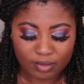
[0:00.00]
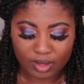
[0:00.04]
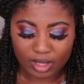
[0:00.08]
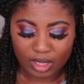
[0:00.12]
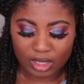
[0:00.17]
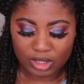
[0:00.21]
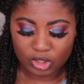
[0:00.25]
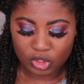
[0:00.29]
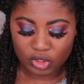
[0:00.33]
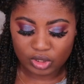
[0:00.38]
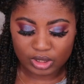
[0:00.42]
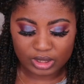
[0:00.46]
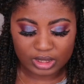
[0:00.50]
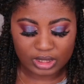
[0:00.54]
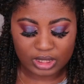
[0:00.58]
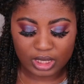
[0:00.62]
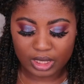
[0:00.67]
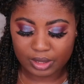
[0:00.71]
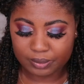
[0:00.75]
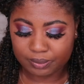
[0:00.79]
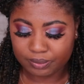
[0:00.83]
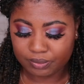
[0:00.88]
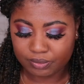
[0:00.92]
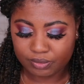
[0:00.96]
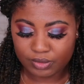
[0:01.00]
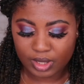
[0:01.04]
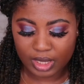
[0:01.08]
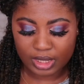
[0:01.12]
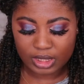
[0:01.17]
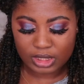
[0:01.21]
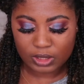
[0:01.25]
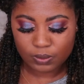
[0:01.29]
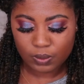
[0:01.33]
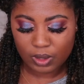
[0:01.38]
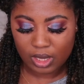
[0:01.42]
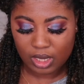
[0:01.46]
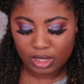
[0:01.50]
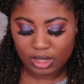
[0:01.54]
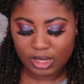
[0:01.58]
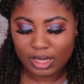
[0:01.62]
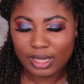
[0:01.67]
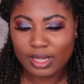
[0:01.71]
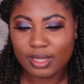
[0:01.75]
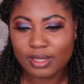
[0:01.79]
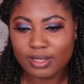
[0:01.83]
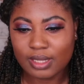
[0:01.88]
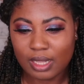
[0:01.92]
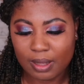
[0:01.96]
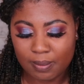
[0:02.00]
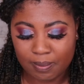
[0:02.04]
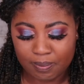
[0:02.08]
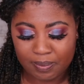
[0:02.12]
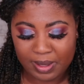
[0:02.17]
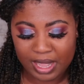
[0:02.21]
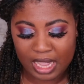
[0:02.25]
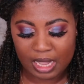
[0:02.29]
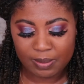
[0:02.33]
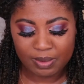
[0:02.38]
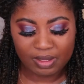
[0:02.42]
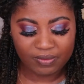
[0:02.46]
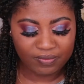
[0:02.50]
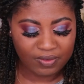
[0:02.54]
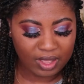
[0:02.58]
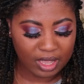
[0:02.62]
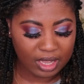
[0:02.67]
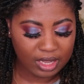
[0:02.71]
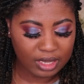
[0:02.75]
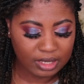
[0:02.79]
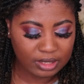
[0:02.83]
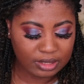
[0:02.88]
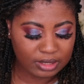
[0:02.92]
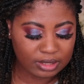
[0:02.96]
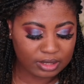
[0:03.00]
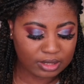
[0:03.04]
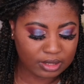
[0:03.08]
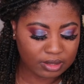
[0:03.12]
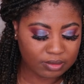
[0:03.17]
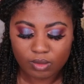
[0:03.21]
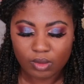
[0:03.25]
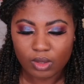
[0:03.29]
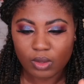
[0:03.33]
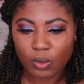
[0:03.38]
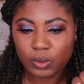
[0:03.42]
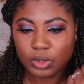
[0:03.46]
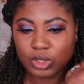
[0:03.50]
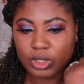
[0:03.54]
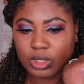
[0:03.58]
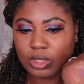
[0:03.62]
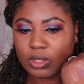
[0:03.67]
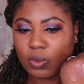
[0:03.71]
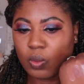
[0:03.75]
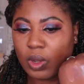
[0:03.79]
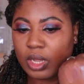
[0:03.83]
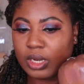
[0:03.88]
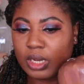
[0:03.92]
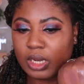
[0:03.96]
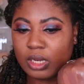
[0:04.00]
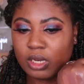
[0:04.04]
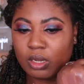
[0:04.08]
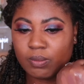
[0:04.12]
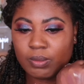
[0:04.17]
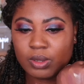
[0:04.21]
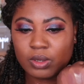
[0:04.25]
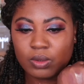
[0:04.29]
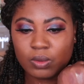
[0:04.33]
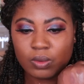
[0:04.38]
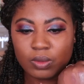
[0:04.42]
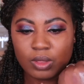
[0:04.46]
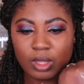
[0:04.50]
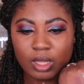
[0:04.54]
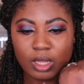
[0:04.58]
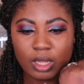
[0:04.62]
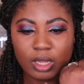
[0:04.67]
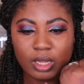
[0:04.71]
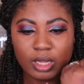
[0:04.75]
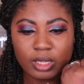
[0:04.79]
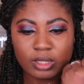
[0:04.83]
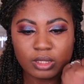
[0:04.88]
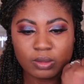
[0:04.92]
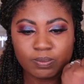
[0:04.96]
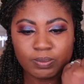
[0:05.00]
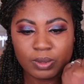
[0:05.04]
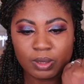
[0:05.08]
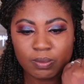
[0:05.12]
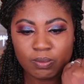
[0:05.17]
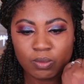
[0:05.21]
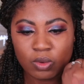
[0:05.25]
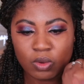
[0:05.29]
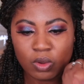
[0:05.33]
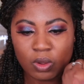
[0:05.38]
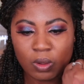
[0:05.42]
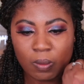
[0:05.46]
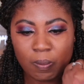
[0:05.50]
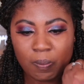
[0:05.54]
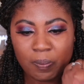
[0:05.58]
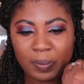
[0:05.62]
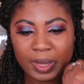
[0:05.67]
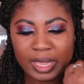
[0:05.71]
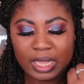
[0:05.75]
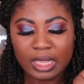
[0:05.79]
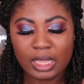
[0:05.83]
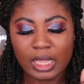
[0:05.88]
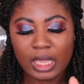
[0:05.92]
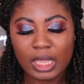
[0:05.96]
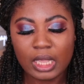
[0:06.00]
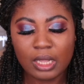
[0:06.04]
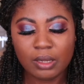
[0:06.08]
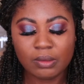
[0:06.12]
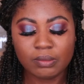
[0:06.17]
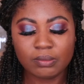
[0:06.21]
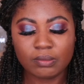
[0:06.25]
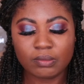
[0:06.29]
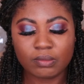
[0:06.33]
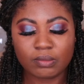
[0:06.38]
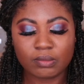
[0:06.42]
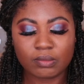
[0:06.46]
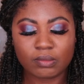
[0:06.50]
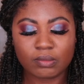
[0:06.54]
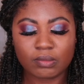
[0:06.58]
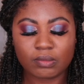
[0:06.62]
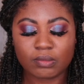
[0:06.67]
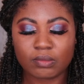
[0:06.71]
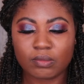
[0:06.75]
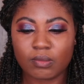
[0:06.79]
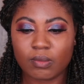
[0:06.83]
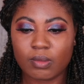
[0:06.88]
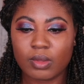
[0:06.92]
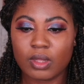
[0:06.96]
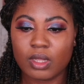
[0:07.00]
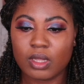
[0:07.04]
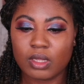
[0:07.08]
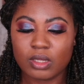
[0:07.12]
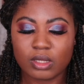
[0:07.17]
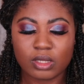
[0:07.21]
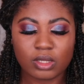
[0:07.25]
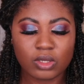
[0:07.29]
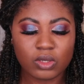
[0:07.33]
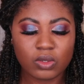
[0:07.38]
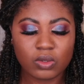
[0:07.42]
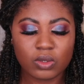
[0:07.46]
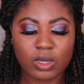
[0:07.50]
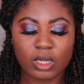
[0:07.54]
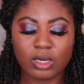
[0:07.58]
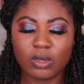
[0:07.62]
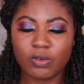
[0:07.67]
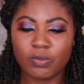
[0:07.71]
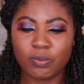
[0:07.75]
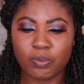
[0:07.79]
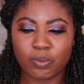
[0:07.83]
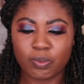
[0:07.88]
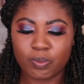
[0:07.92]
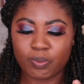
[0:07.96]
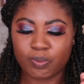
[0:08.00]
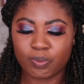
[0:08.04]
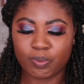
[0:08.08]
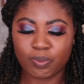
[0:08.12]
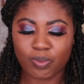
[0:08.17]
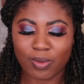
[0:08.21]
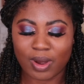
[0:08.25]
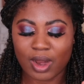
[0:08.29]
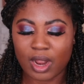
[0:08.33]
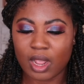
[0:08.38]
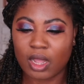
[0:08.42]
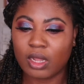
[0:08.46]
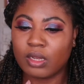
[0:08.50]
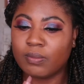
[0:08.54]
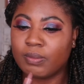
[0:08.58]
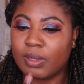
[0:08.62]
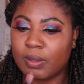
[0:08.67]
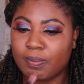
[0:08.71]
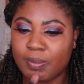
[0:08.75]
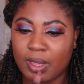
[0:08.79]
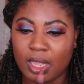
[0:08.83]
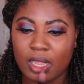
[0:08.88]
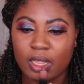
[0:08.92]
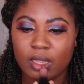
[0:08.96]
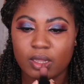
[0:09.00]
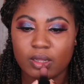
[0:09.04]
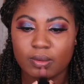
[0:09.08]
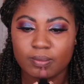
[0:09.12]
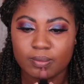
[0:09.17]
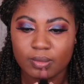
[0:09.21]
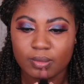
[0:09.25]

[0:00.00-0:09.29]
Interesting. Next one is Babyface, which is the one in the middle there. It's a bit more pinky. Still kind of brown, but pink.